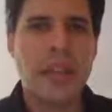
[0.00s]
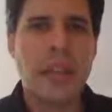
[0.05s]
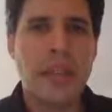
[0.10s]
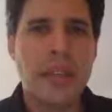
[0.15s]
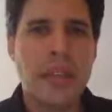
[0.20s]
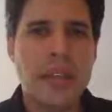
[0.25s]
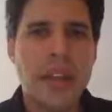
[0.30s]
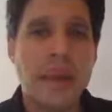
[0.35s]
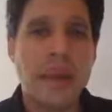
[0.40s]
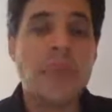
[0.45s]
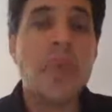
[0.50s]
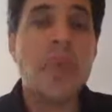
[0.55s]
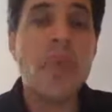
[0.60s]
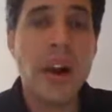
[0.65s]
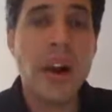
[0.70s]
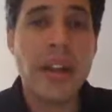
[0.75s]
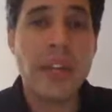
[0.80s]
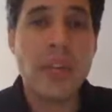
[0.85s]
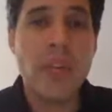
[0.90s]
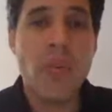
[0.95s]
Number
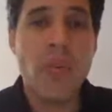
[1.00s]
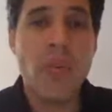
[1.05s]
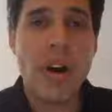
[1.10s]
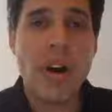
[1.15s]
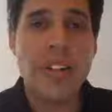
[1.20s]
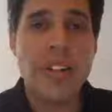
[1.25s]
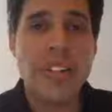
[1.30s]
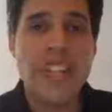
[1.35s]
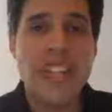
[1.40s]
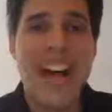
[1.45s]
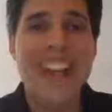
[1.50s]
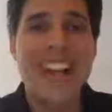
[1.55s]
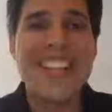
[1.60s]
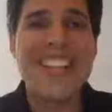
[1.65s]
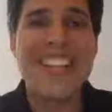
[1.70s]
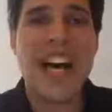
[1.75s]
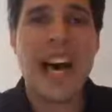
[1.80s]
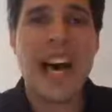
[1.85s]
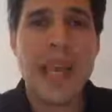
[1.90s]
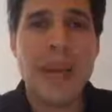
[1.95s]
one was
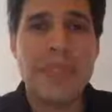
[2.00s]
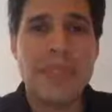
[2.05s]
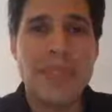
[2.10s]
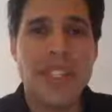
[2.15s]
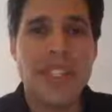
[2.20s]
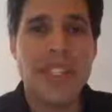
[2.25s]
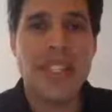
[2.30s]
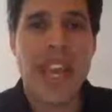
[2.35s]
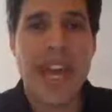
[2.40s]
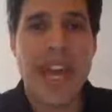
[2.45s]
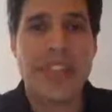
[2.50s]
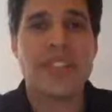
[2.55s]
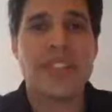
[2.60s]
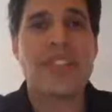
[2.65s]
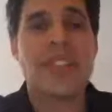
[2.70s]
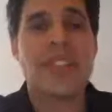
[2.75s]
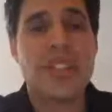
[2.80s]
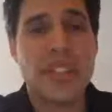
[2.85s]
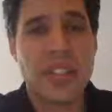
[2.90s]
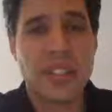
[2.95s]
untimed
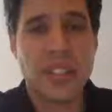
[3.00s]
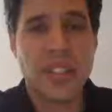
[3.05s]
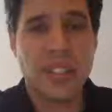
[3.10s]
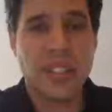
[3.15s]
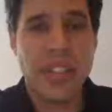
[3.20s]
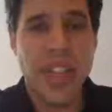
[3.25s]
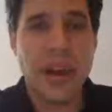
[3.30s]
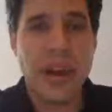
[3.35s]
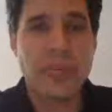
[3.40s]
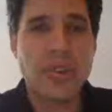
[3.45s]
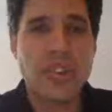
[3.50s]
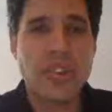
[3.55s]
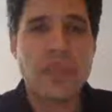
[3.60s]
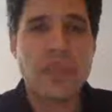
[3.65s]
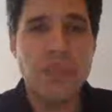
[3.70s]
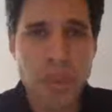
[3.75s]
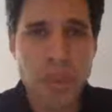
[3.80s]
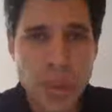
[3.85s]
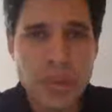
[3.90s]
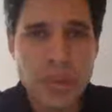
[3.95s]
tests. That was the
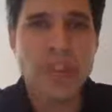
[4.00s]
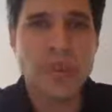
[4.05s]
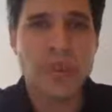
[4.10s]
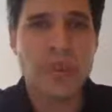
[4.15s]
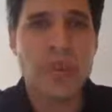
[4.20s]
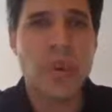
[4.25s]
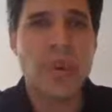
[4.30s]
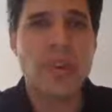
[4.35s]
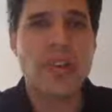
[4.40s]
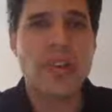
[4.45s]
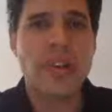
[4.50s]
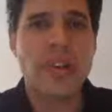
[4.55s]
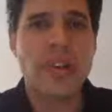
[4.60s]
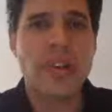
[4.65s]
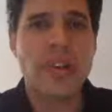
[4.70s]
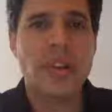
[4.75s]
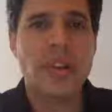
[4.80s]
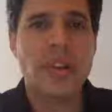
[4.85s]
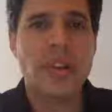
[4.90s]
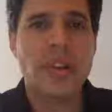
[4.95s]
most important
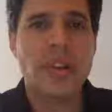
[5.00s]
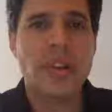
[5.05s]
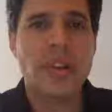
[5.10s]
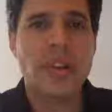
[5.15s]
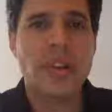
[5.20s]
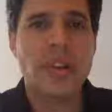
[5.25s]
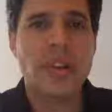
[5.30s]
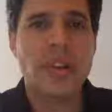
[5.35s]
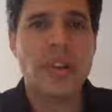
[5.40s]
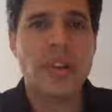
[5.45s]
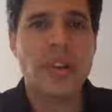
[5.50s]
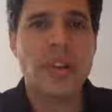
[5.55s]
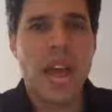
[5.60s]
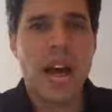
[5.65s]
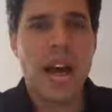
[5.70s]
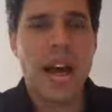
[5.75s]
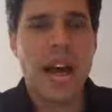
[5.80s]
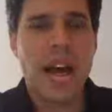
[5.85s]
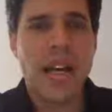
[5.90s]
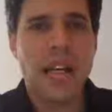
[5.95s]
thing.
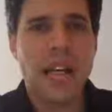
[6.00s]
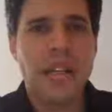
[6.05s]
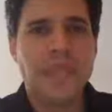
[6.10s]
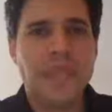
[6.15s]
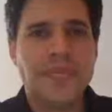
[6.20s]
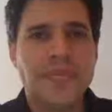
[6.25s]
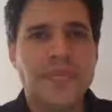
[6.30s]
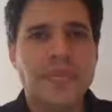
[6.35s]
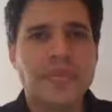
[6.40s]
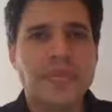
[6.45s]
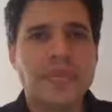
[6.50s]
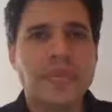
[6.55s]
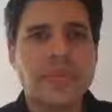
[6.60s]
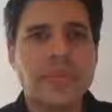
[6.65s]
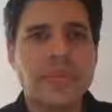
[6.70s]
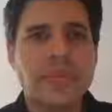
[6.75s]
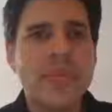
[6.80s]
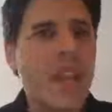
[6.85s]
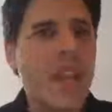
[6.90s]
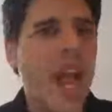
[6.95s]

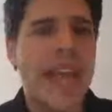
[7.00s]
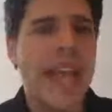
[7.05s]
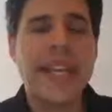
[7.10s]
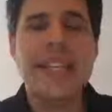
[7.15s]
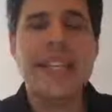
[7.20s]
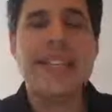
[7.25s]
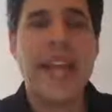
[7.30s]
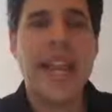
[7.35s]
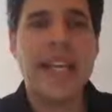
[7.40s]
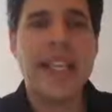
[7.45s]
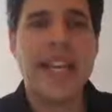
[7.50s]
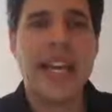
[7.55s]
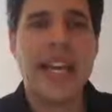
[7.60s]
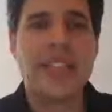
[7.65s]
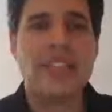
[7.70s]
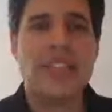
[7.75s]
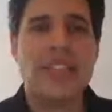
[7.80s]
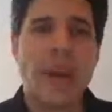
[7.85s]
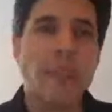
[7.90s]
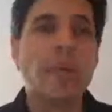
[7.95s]
I could take
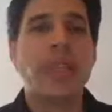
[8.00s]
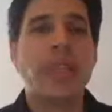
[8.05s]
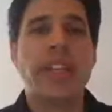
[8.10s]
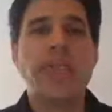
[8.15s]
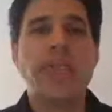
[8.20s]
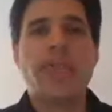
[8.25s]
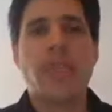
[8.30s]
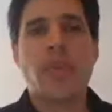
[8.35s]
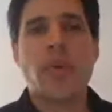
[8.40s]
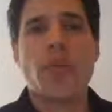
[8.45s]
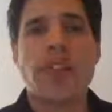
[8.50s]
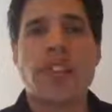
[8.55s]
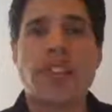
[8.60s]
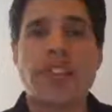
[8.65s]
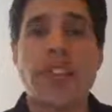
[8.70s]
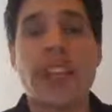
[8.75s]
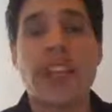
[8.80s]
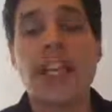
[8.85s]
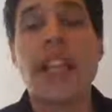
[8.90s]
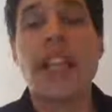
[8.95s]
tests separately from the rest
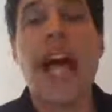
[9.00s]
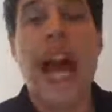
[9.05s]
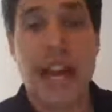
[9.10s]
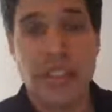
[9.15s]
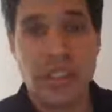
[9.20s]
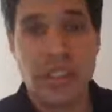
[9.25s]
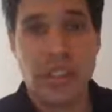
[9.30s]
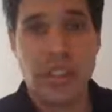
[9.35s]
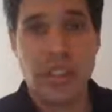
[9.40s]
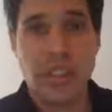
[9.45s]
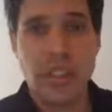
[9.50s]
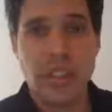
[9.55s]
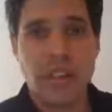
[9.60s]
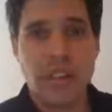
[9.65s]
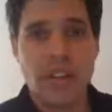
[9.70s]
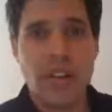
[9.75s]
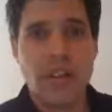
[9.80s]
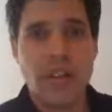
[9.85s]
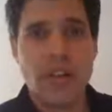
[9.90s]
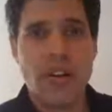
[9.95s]
of the class,
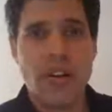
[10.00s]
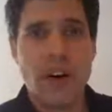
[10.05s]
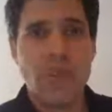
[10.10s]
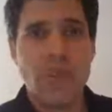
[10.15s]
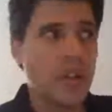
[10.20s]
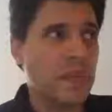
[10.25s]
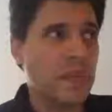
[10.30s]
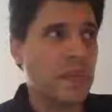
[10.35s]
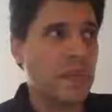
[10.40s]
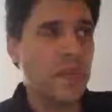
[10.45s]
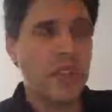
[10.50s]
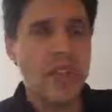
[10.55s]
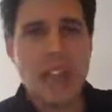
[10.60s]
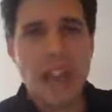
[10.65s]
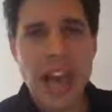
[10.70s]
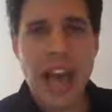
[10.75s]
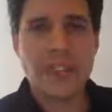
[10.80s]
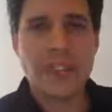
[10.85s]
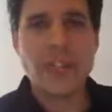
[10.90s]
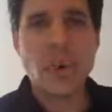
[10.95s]
so I wouldn't
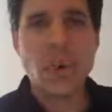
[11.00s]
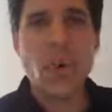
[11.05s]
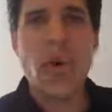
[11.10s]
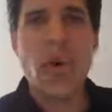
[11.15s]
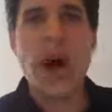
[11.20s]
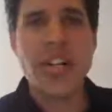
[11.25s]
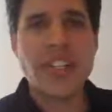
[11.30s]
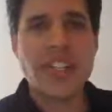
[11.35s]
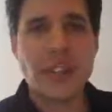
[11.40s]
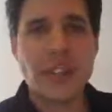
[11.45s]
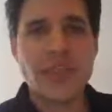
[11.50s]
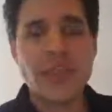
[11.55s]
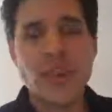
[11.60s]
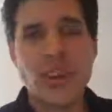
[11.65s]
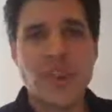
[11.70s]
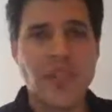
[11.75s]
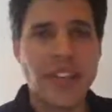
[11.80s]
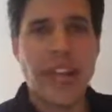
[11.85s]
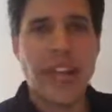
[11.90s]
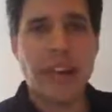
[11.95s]
have to watch them sort
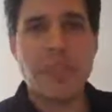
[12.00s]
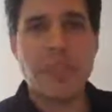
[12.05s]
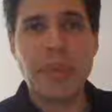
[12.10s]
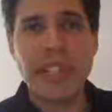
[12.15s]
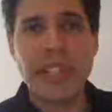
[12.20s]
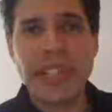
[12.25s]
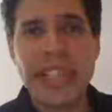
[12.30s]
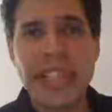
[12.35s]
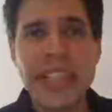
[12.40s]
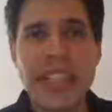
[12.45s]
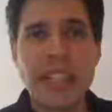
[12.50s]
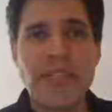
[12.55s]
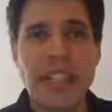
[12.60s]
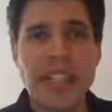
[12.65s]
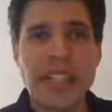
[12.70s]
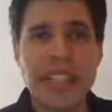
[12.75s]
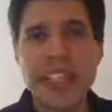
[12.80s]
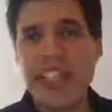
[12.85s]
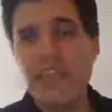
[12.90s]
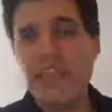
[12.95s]
of get up and
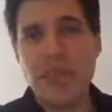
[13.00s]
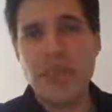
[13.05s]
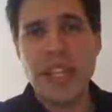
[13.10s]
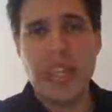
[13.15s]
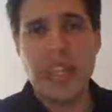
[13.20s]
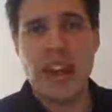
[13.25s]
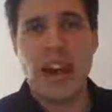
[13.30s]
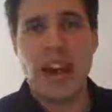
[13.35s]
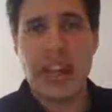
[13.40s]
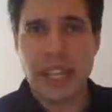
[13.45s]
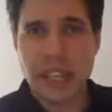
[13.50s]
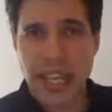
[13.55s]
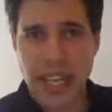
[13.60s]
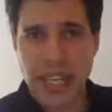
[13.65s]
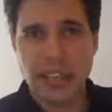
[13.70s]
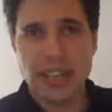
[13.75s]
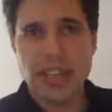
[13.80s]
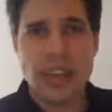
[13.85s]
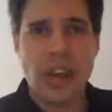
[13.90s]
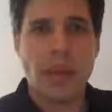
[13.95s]
leave me there. I could
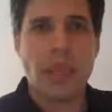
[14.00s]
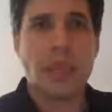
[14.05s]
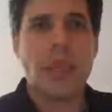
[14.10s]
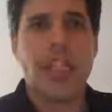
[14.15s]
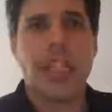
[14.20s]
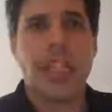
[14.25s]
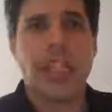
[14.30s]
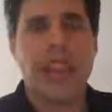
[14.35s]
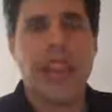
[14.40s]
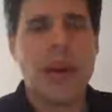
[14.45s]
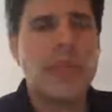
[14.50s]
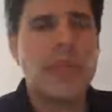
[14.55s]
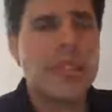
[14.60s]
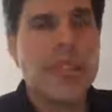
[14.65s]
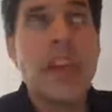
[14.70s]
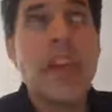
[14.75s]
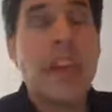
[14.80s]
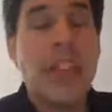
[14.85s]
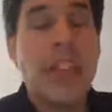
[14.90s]
take it separately. That was